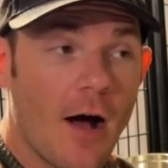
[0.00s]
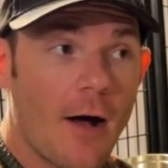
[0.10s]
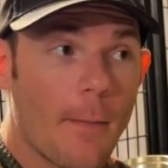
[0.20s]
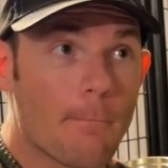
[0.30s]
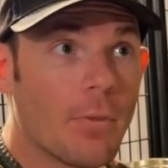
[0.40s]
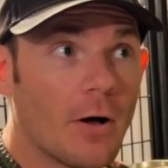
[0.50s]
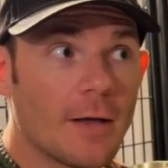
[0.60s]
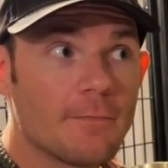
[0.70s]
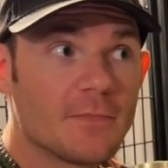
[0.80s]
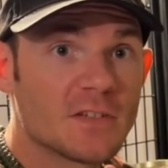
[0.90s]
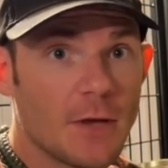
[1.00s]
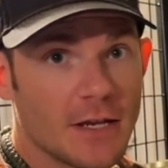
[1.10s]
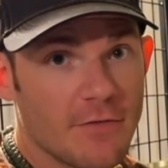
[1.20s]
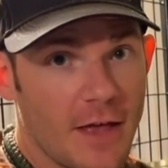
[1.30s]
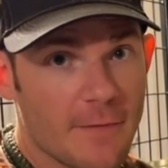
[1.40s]
Um, but
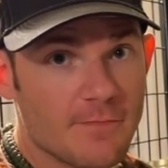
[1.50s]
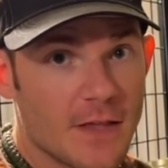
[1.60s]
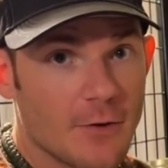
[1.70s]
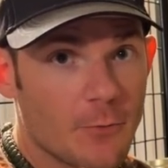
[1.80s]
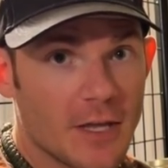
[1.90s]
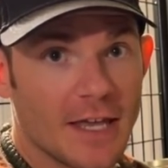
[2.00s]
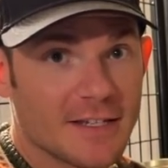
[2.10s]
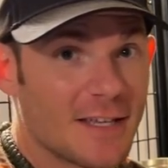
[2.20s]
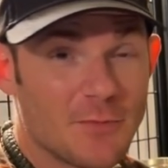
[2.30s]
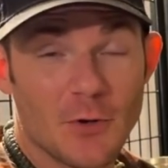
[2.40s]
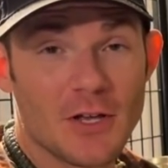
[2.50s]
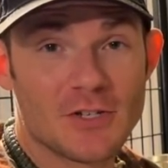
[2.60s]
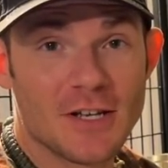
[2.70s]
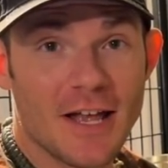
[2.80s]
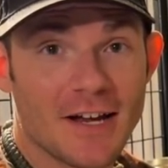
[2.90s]
speaking of that, we can't accept
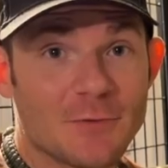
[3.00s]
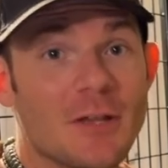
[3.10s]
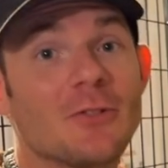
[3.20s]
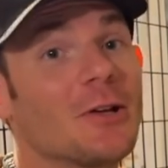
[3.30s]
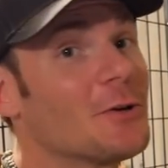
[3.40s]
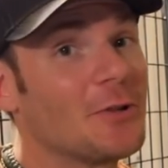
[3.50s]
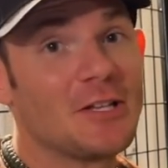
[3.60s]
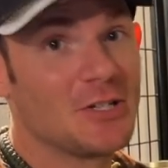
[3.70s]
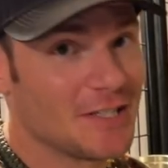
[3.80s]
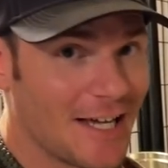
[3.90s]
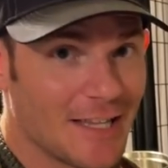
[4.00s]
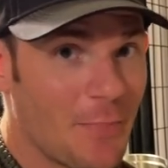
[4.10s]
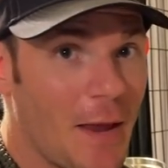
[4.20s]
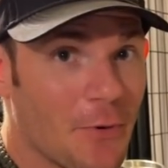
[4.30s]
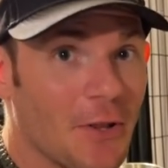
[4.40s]
donation yet because we literally just got the
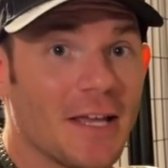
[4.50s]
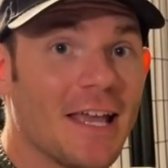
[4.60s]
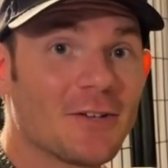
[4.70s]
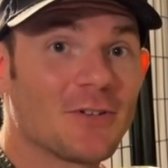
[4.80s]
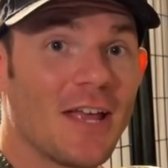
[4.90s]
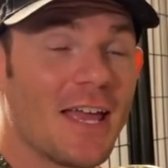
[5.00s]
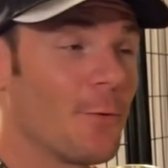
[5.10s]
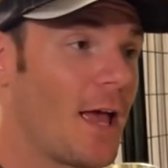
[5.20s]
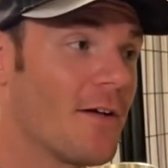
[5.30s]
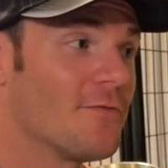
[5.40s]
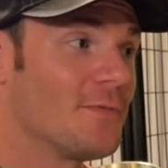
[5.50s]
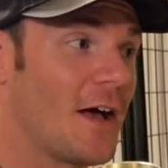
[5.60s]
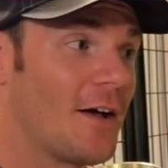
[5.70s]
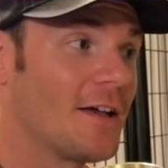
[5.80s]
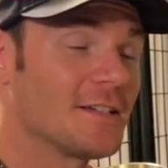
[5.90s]
paper like yesterday and we haven't
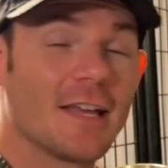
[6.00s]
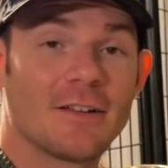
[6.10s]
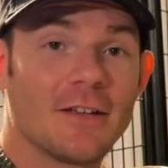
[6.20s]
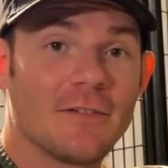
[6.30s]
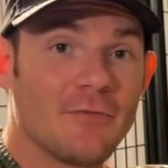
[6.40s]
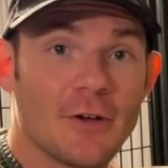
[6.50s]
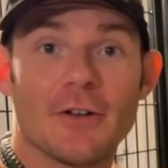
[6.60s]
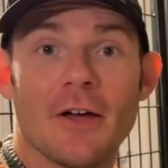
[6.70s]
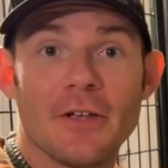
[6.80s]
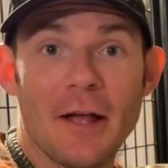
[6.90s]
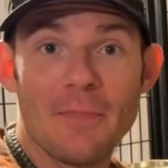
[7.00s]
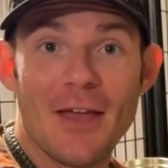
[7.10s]
uh, exactly figured it out yet.